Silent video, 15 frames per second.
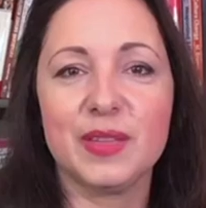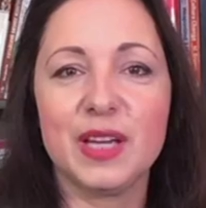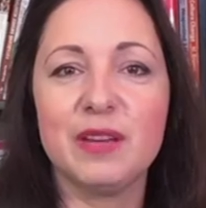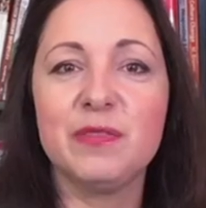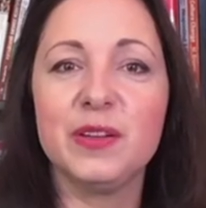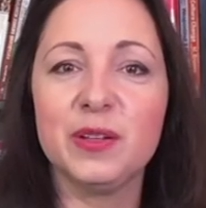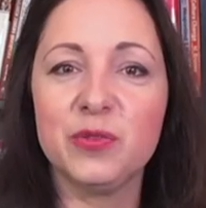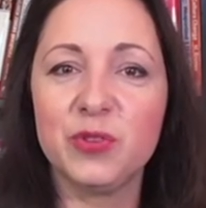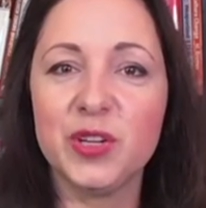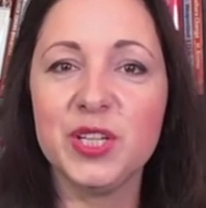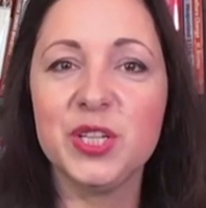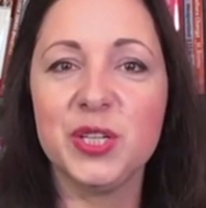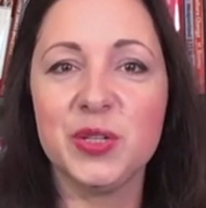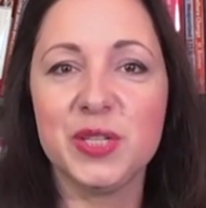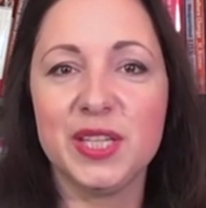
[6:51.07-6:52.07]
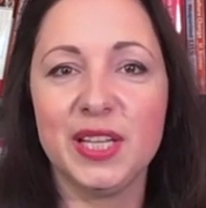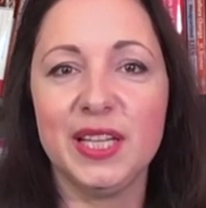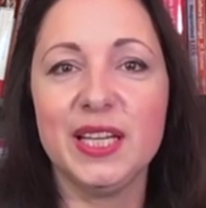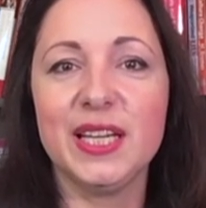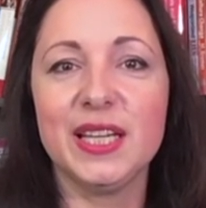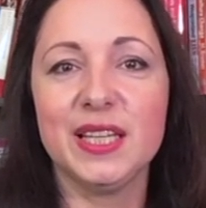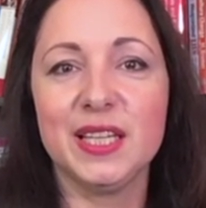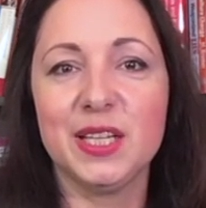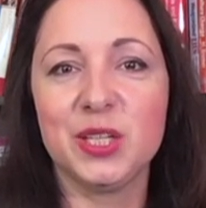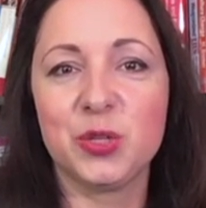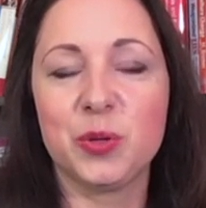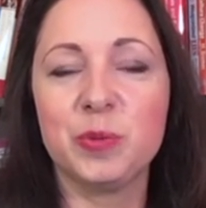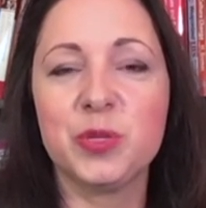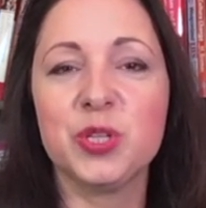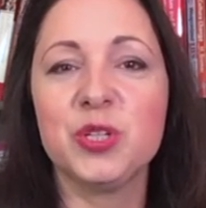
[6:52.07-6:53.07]
Feel free to use the link in the
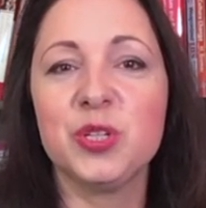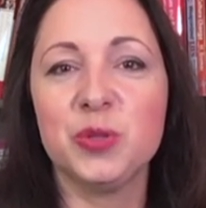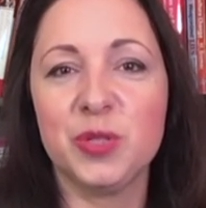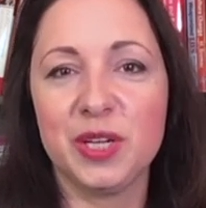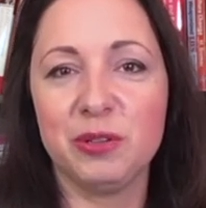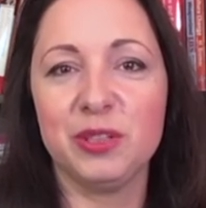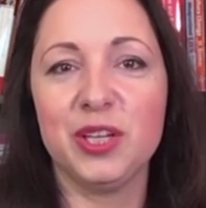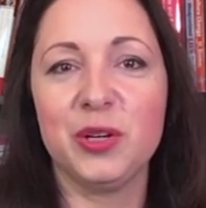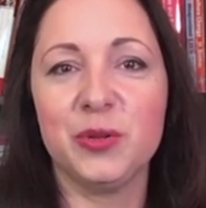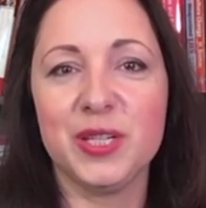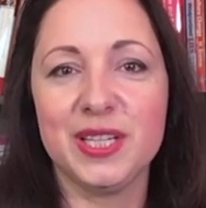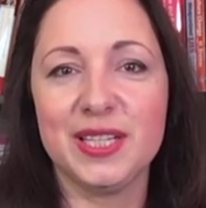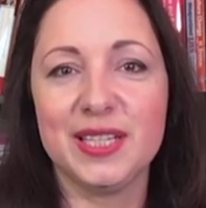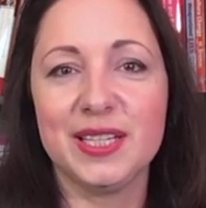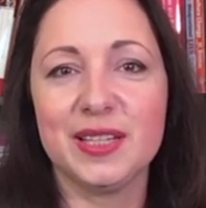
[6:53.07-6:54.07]
description to download it.